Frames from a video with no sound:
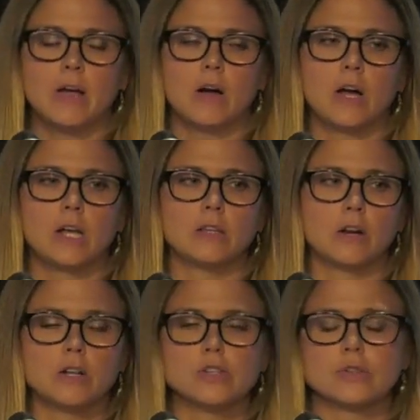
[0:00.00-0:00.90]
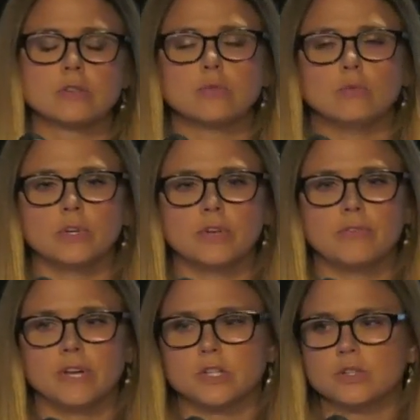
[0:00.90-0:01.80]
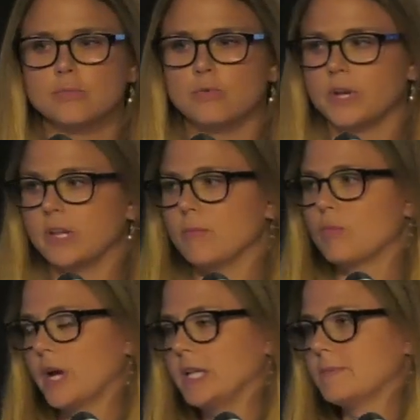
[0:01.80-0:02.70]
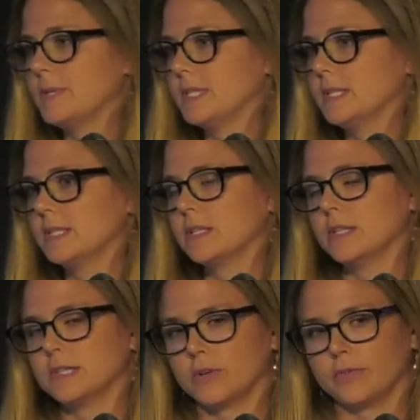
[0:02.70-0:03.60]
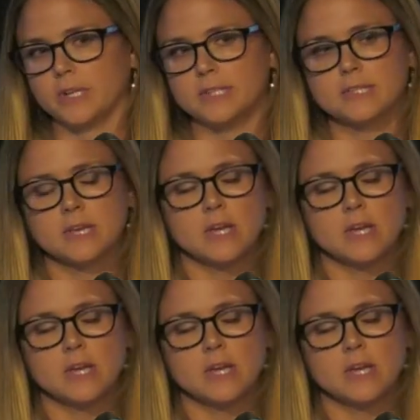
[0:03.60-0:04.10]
on larger schooling fish to bring prey species to the surface.